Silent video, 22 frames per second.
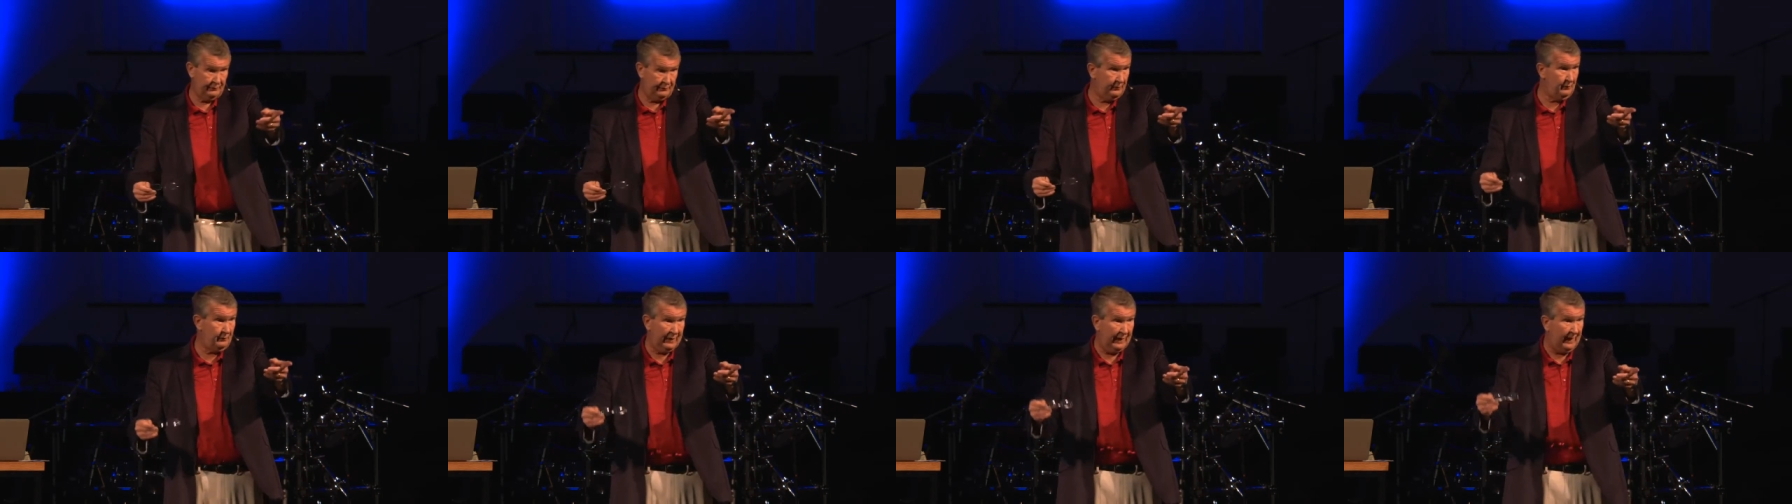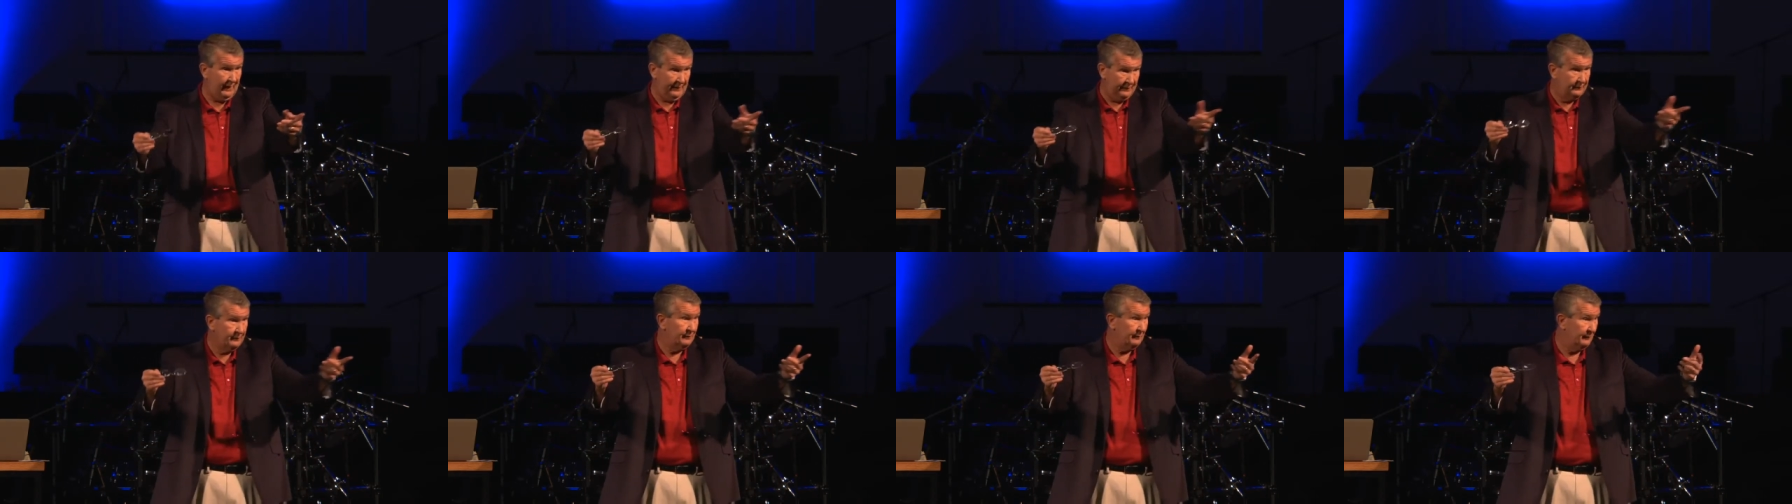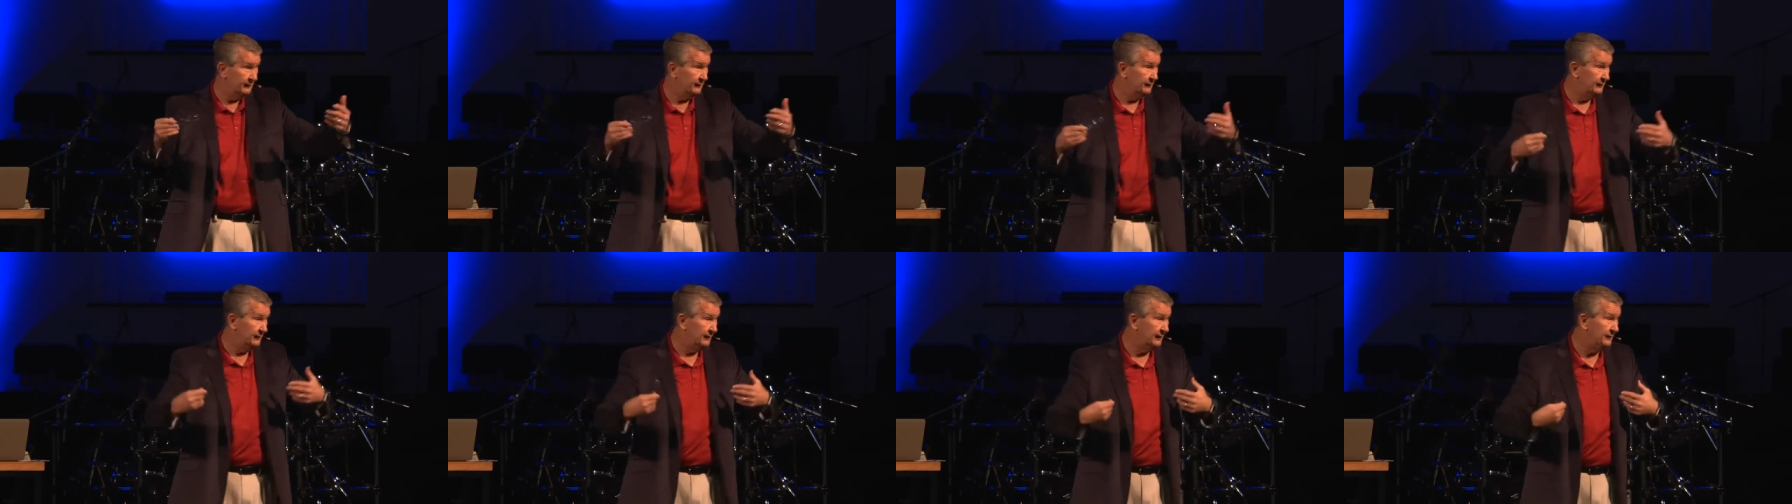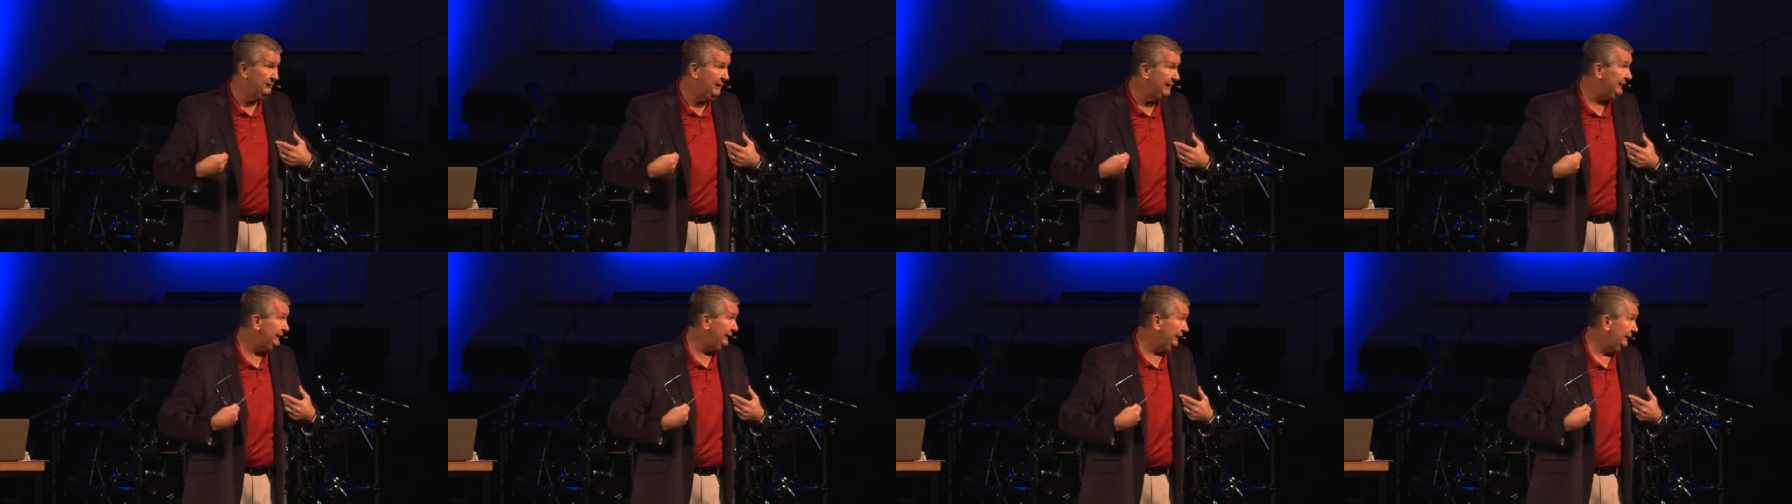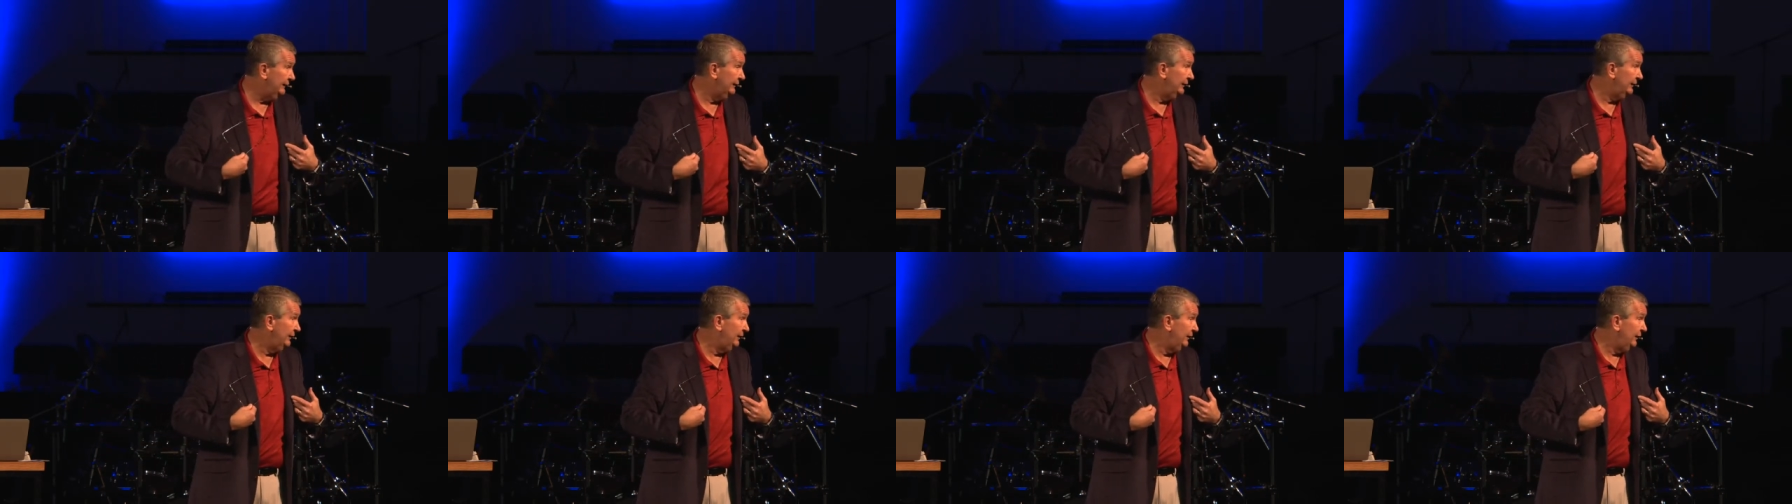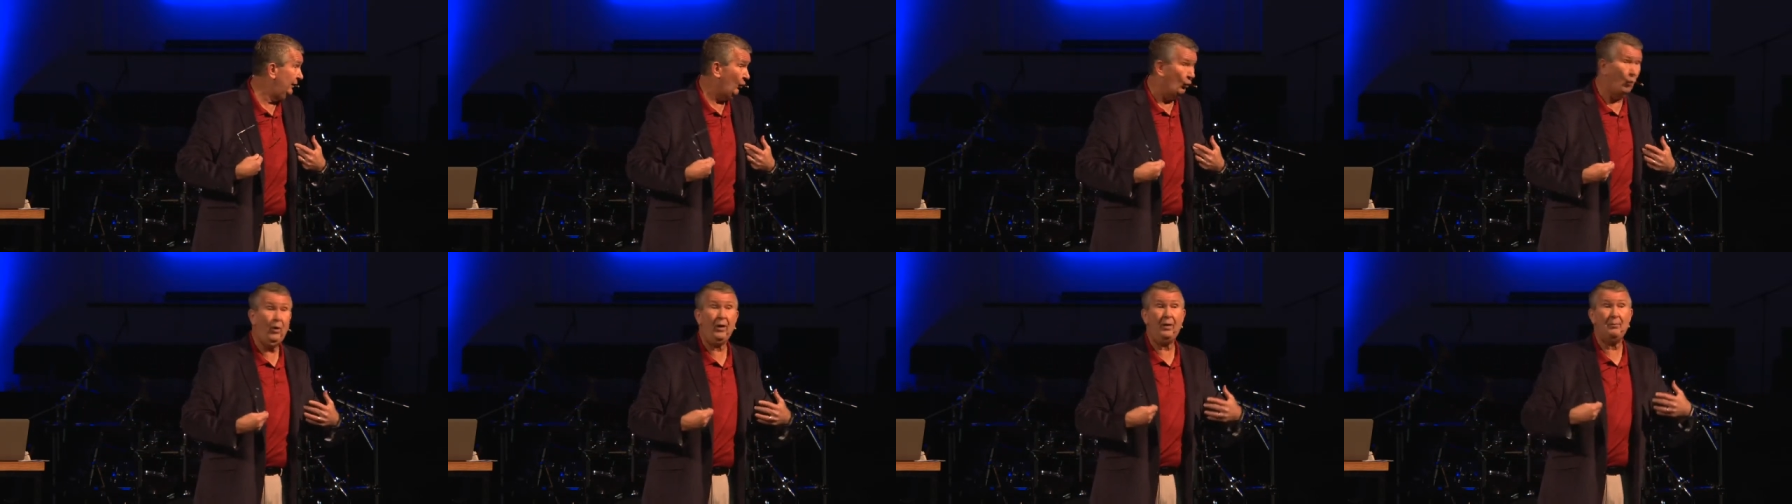you guys and me where